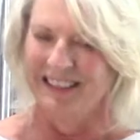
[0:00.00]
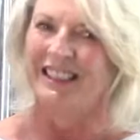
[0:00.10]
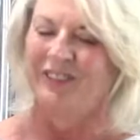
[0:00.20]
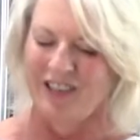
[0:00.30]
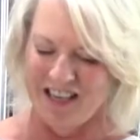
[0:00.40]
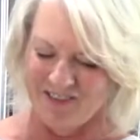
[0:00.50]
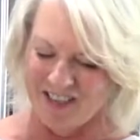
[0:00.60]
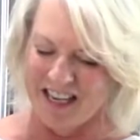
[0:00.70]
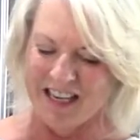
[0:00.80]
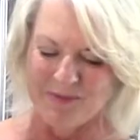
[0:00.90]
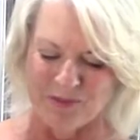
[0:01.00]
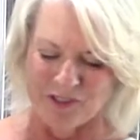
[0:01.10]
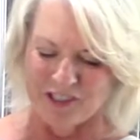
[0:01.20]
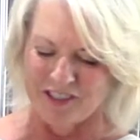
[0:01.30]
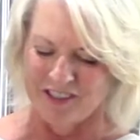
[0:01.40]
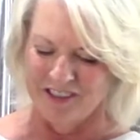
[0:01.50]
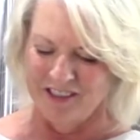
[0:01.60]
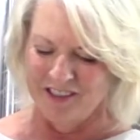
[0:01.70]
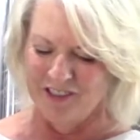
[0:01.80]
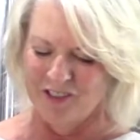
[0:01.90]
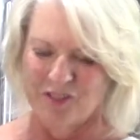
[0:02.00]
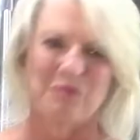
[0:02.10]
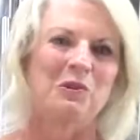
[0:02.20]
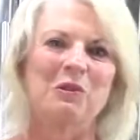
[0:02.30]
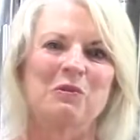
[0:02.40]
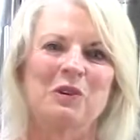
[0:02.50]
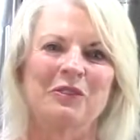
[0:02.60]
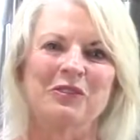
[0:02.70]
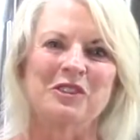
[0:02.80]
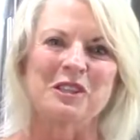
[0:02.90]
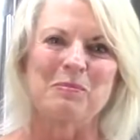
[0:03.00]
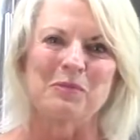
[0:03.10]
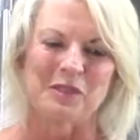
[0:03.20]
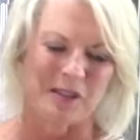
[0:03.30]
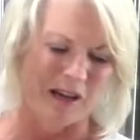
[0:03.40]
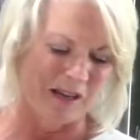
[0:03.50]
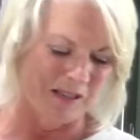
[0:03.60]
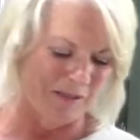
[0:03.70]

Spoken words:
if you haven't had one, you're going to want one for supper tonight.